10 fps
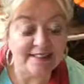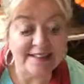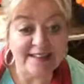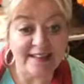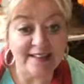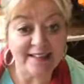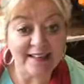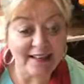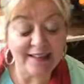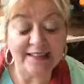
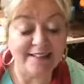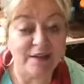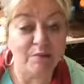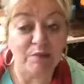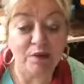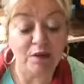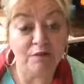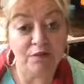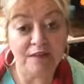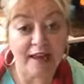Sunday and it's a beautiful
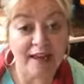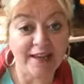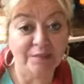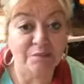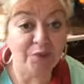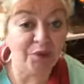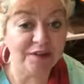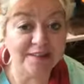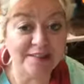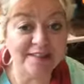day in
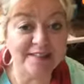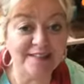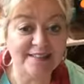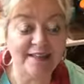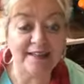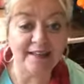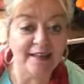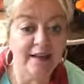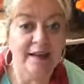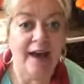Portland, Tennessee.
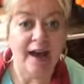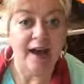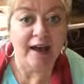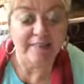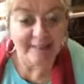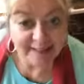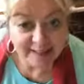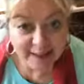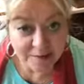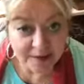I think
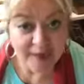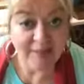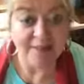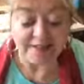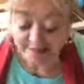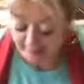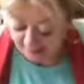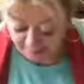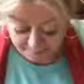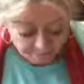I'm live. Yes, I
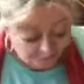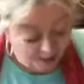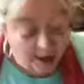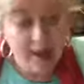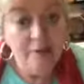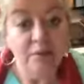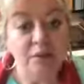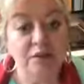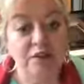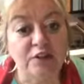am. I'm going
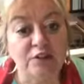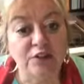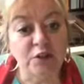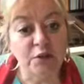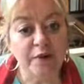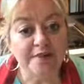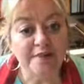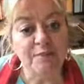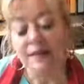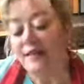to do 2
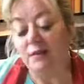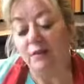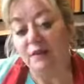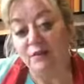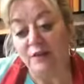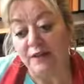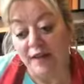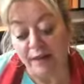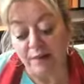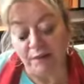recipes with you
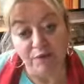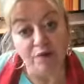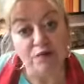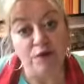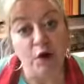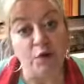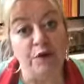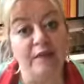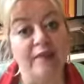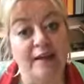today, but first of all, I want
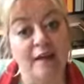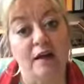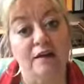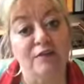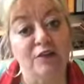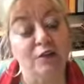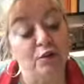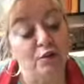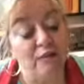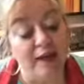to thank all of
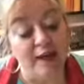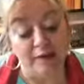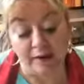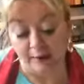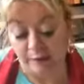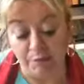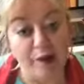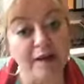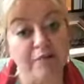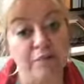you that
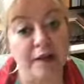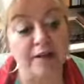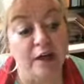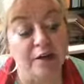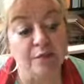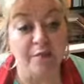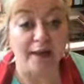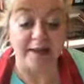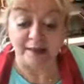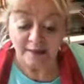prayed for my daughter Megan.